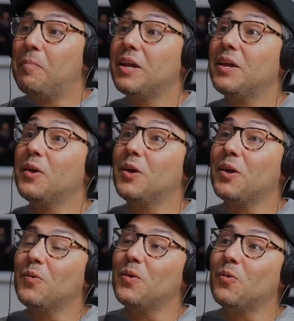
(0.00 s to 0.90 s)
But it,
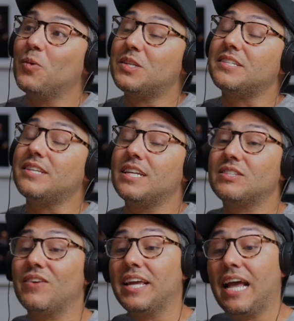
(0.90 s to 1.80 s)
it, it was
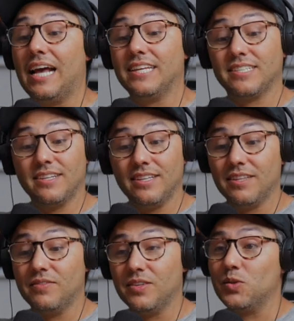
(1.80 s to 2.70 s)
satisfying as an
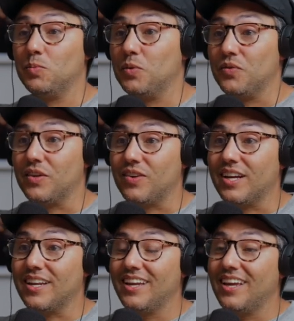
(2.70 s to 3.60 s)
individual movie, right?